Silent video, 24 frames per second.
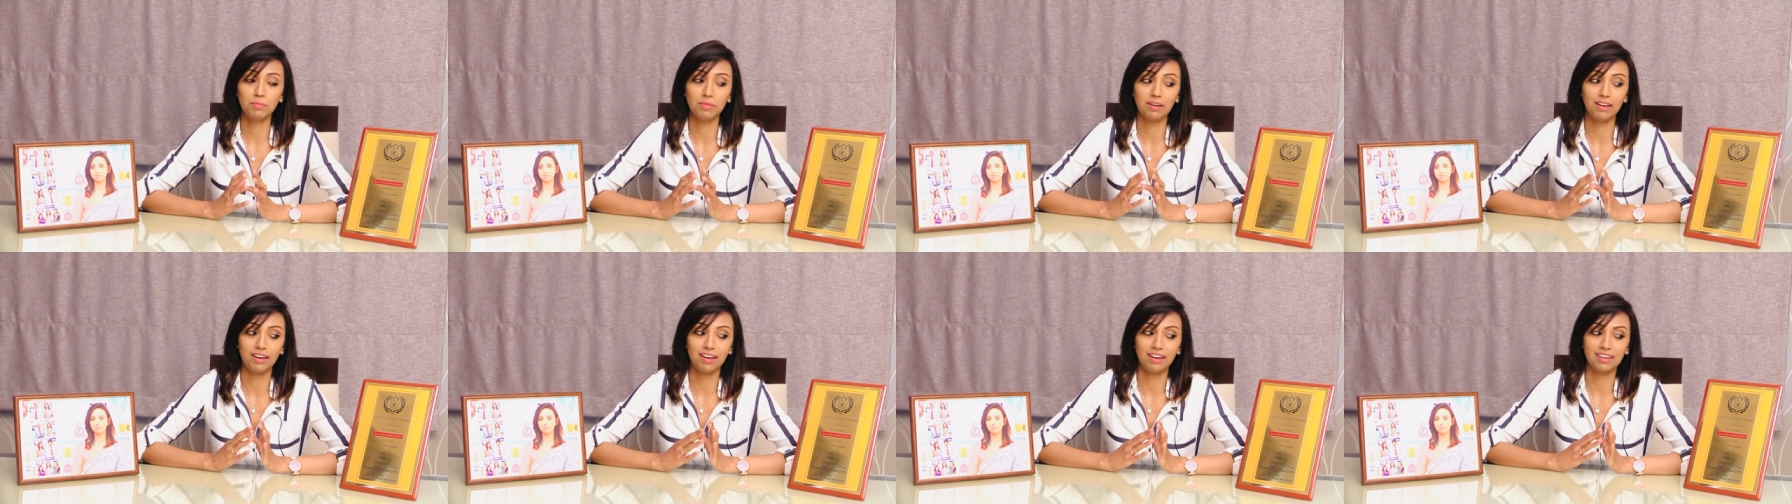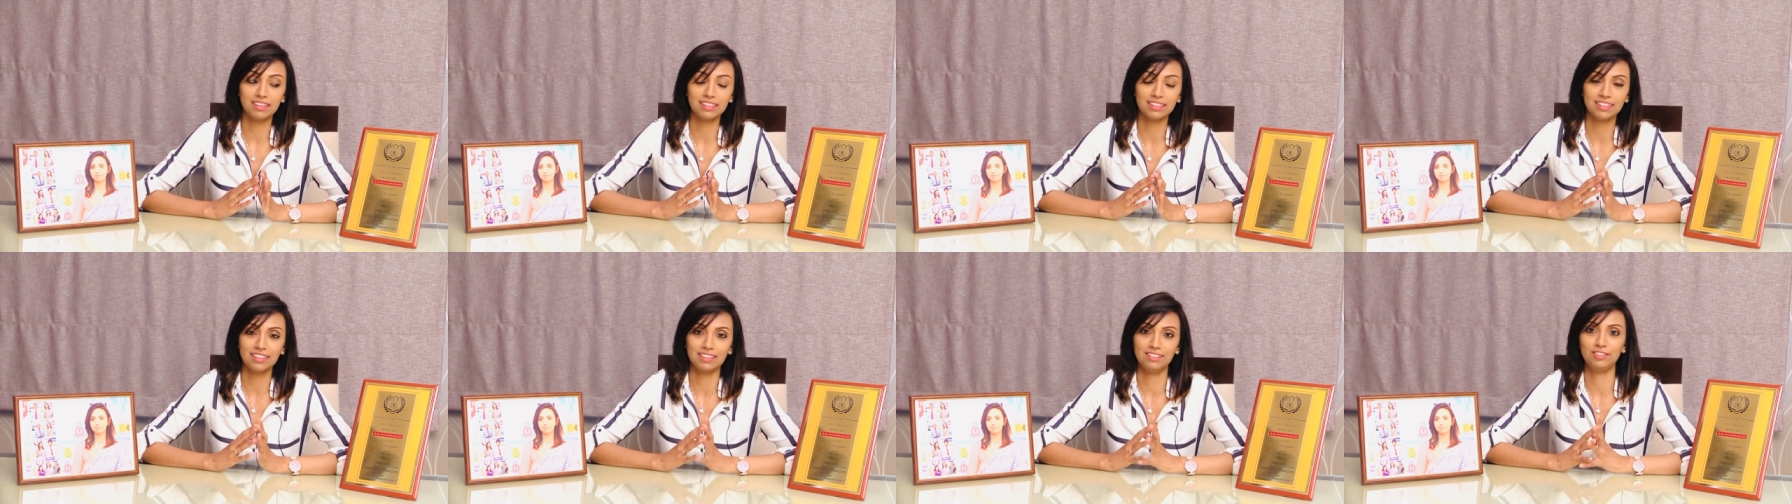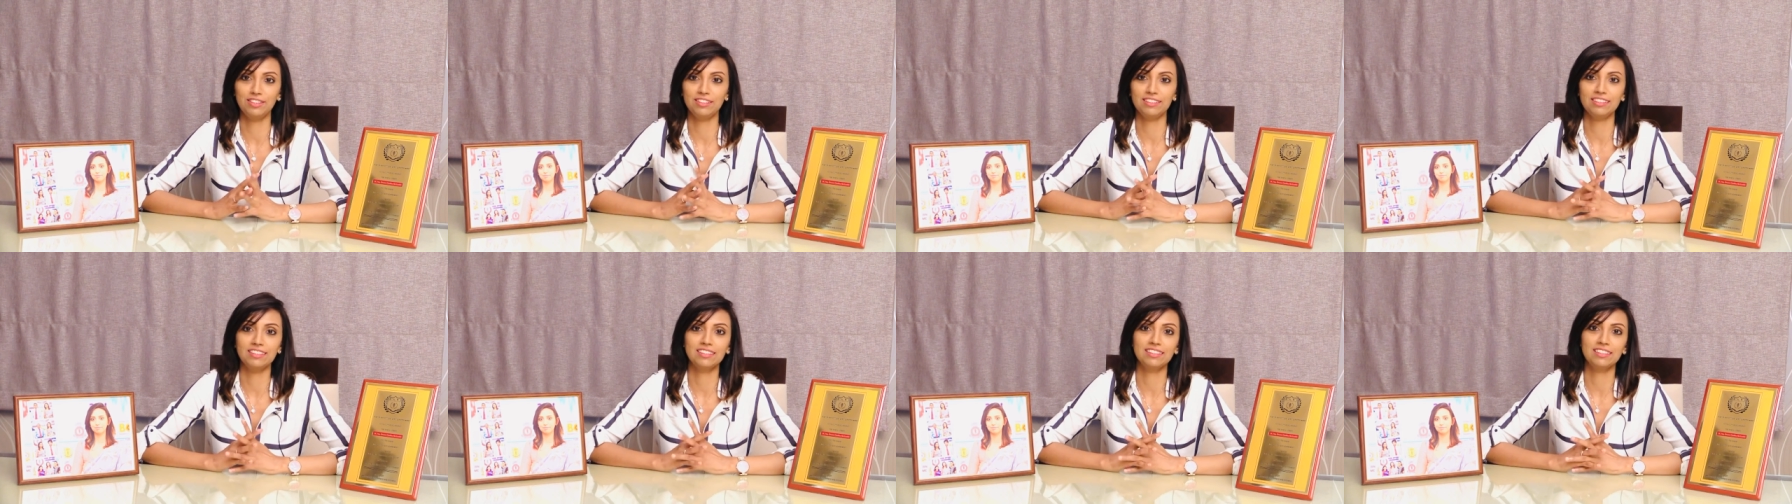plaque in
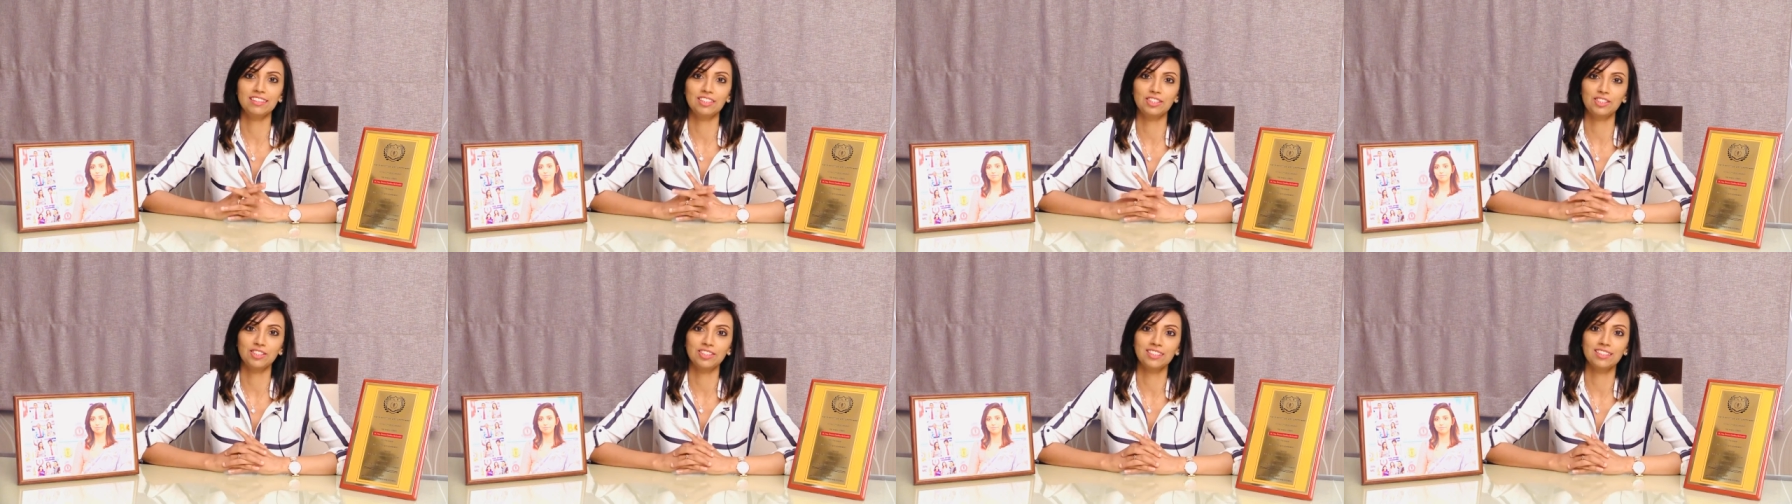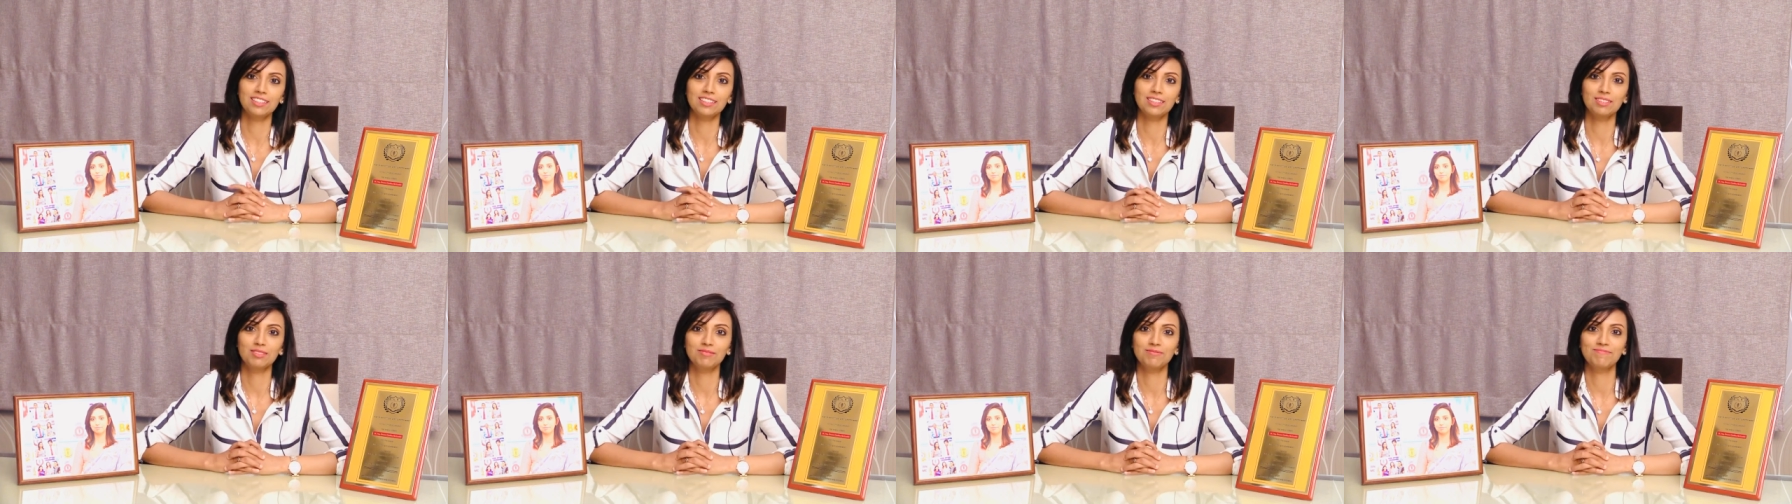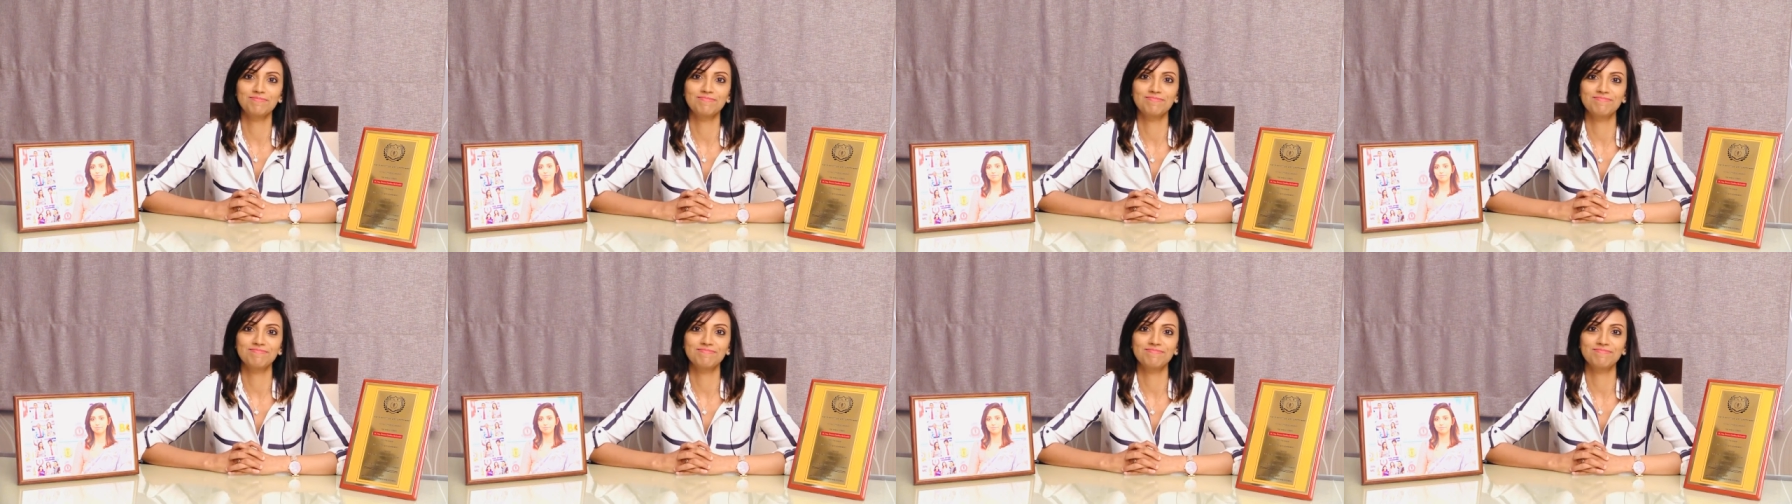recognition.